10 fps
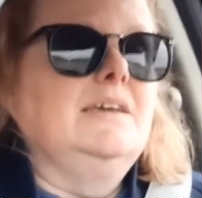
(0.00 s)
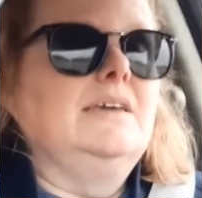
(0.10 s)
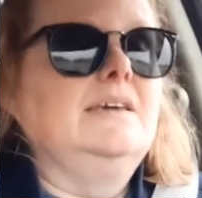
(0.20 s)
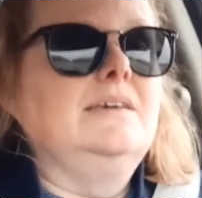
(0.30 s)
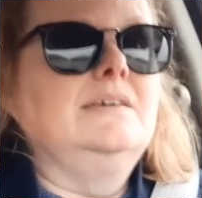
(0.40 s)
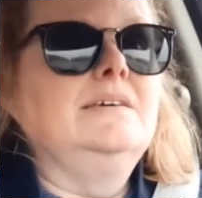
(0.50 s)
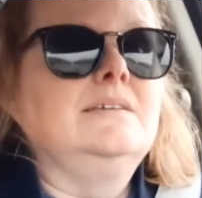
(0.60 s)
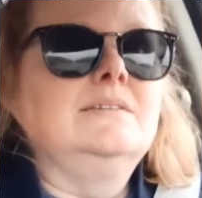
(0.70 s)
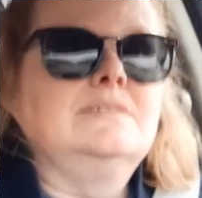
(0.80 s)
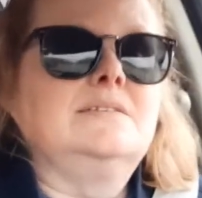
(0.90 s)

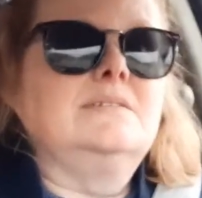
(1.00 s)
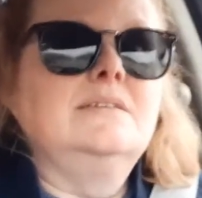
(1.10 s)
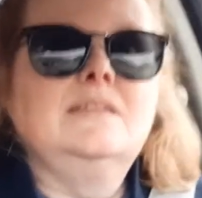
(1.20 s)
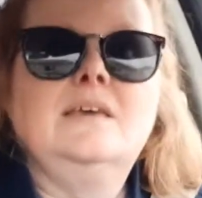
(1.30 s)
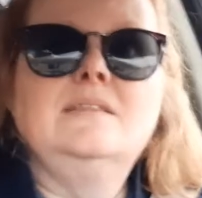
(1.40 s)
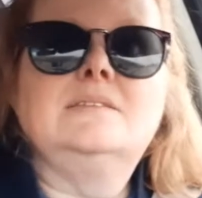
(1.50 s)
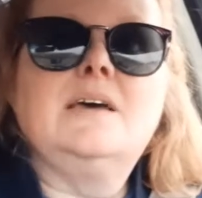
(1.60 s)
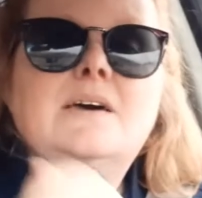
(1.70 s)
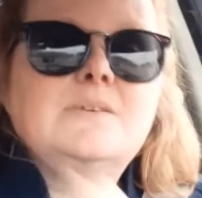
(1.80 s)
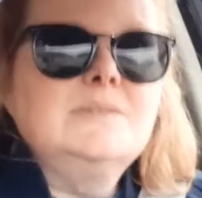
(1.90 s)
And then this
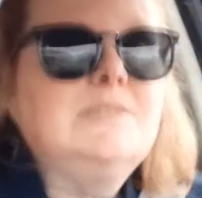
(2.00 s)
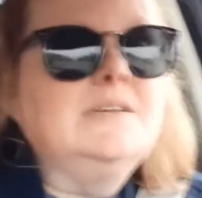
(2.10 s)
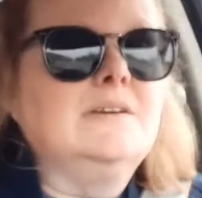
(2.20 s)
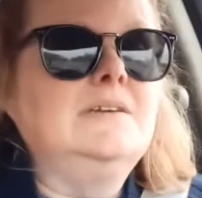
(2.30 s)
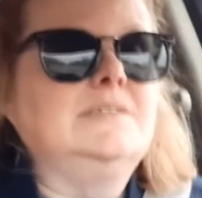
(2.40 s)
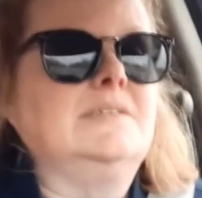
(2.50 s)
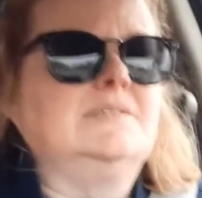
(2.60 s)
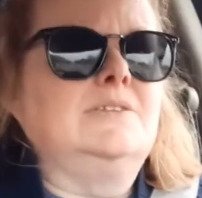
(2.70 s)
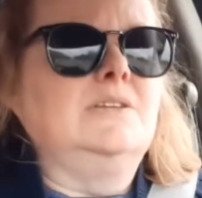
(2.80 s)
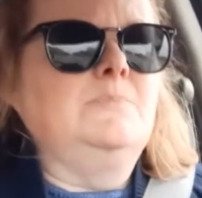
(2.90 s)
other series
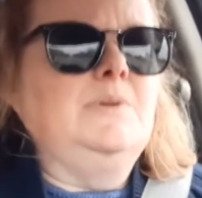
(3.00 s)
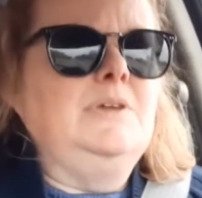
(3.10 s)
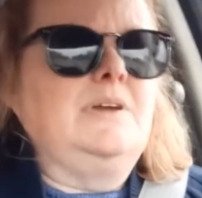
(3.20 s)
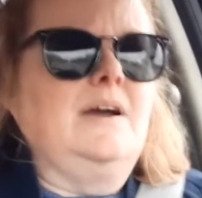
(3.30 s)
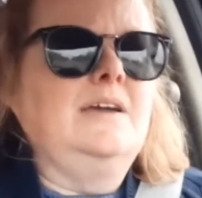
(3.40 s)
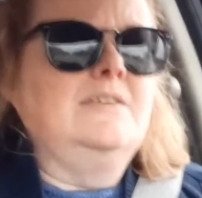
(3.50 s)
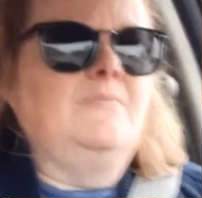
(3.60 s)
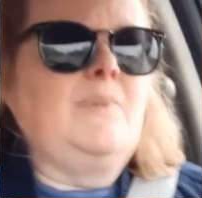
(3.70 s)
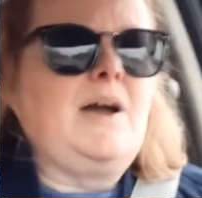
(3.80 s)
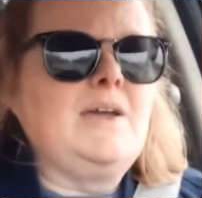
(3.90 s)
is going to be kind of
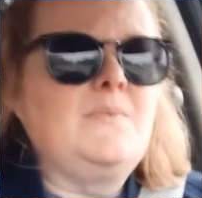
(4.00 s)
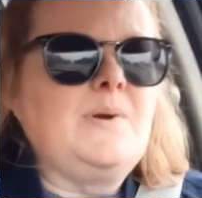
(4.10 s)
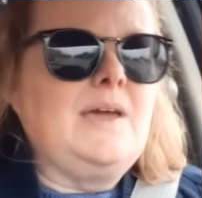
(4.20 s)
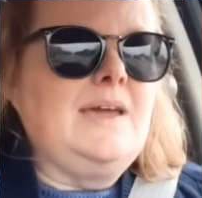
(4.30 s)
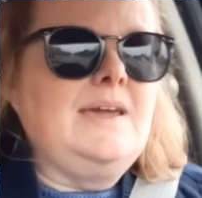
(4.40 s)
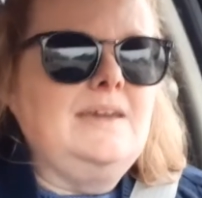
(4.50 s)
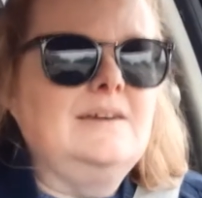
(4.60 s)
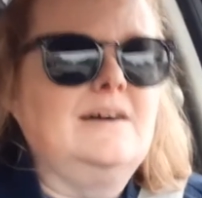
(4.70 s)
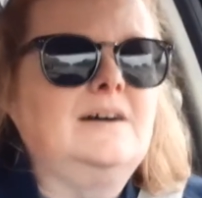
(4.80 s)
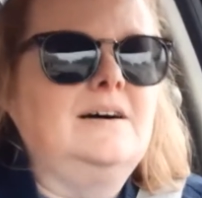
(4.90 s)
my
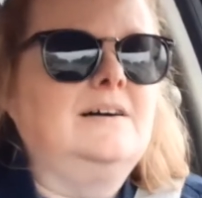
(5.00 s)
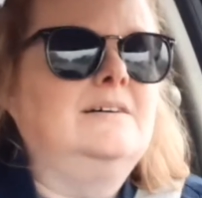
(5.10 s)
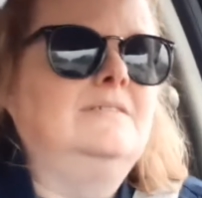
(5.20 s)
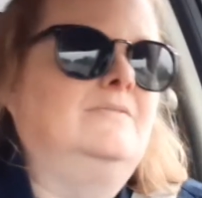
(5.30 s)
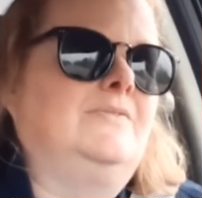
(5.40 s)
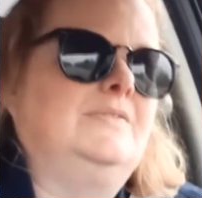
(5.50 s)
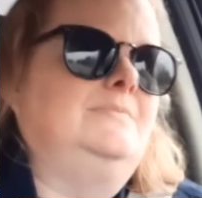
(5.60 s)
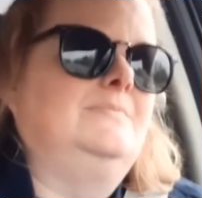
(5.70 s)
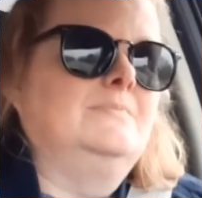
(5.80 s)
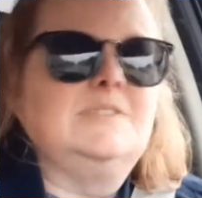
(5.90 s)
way of
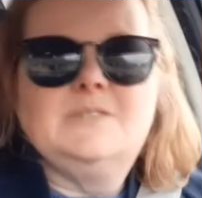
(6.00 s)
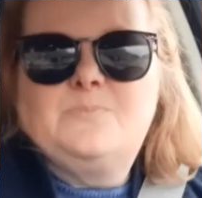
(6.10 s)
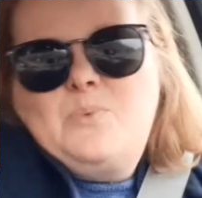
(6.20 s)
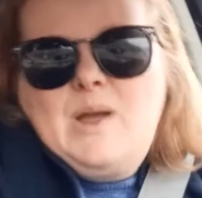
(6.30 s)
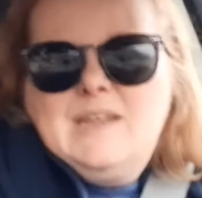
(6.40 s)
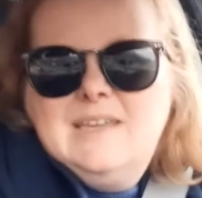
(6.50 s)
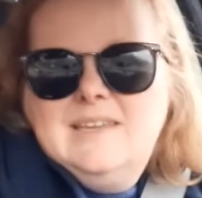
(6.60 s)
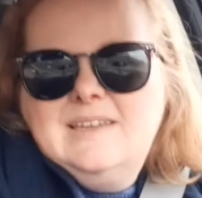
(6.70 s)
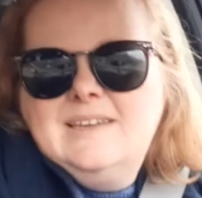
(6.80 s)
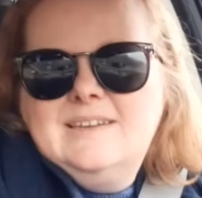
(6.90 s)

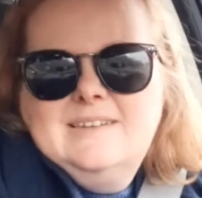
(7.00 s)
spreading